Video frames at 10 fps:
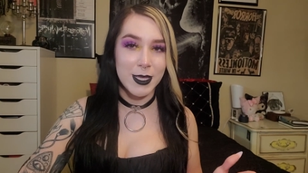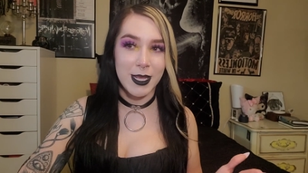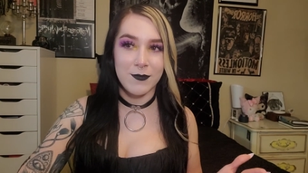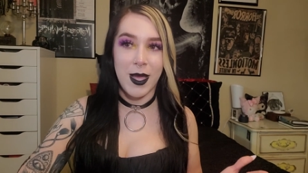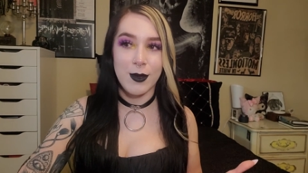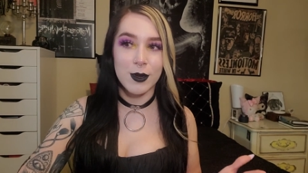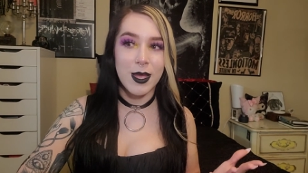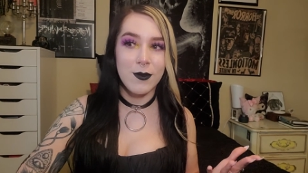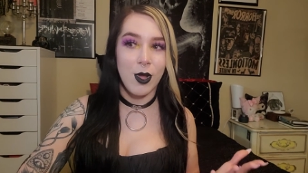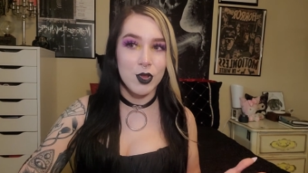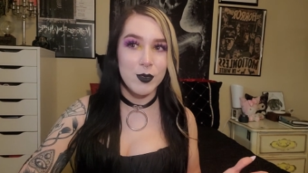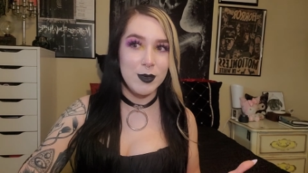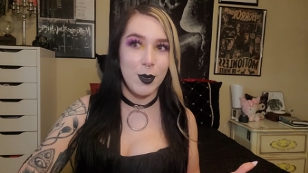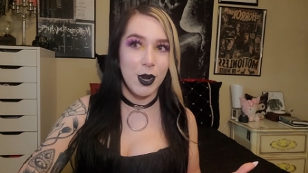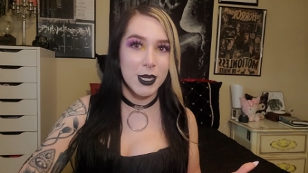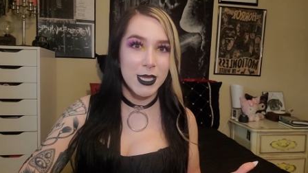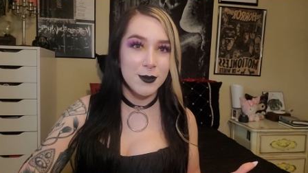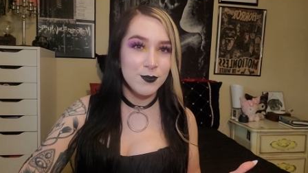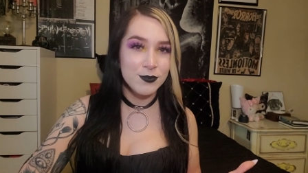Like, if I were to have a Halloween party,